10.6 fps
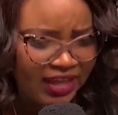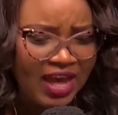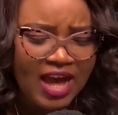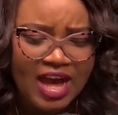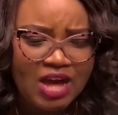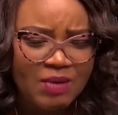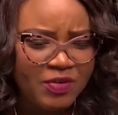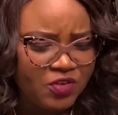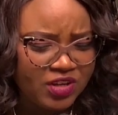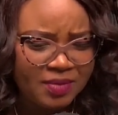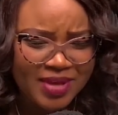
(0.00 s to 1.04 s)
if
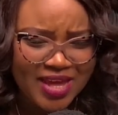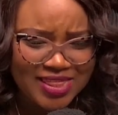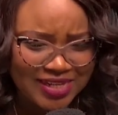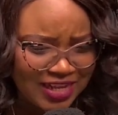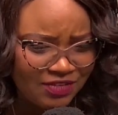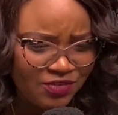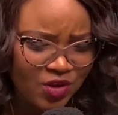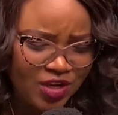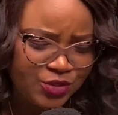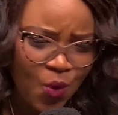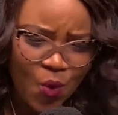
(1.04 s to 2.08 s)
you're in number three, if you're
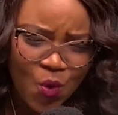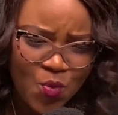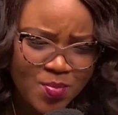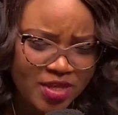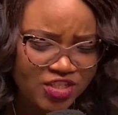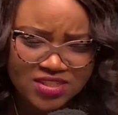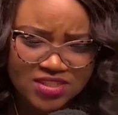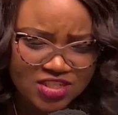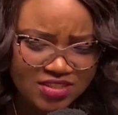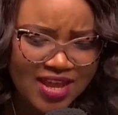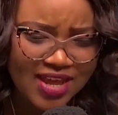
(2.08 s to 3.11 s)
at home, just
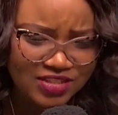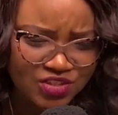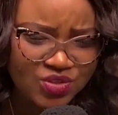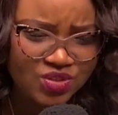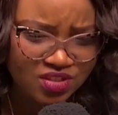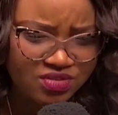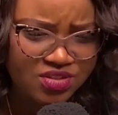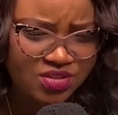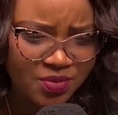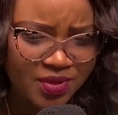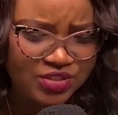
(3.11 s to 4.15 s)
ask yourself this
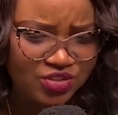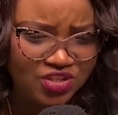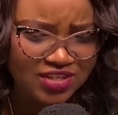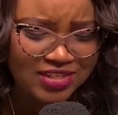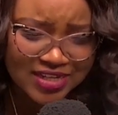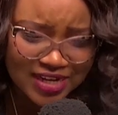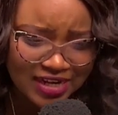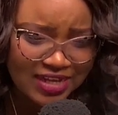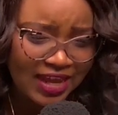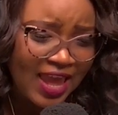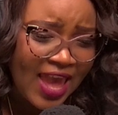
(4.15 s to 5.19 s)
question, really.